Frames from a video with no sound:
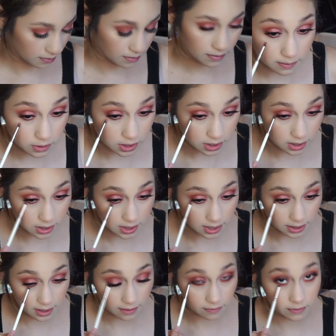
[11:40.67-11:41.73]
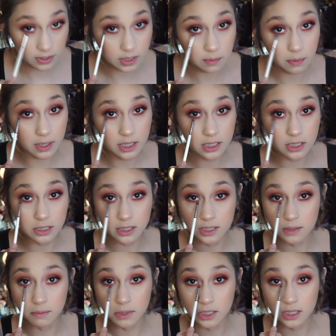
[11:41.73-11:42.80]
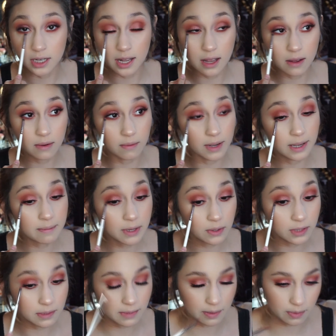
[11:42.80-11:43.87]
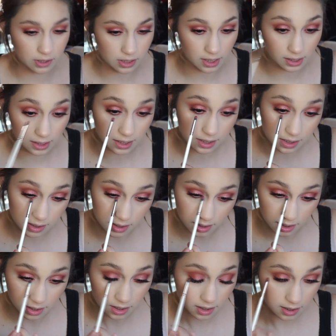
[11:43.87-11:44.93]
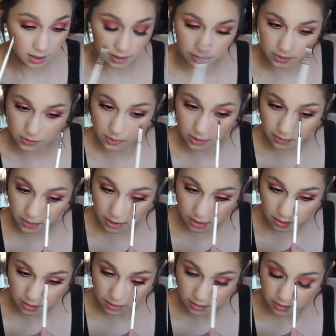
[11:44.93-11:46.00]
And I'm just going to take that first brush and just smudge it out. Why am I holding my brush like this? That was really weird.